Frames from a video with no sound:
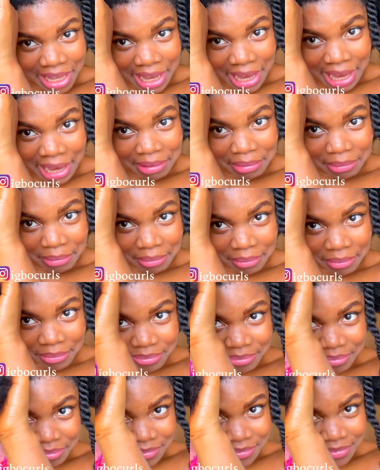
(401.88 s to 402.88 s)
I don't know.
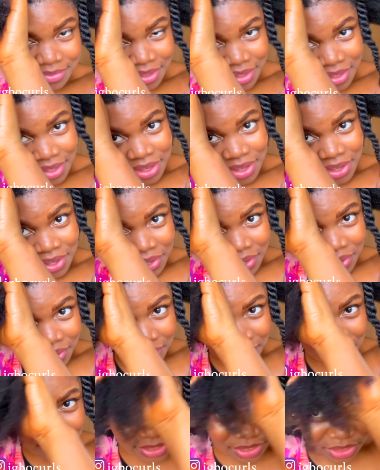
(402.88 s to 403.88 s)

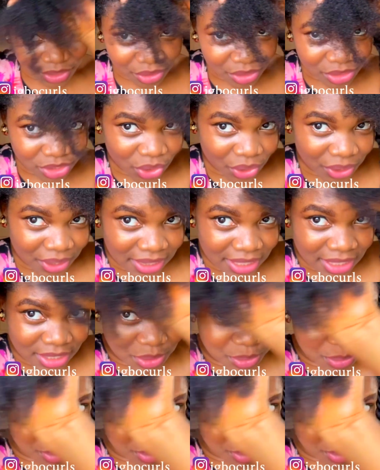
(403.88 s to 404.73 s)
Okay, so you join this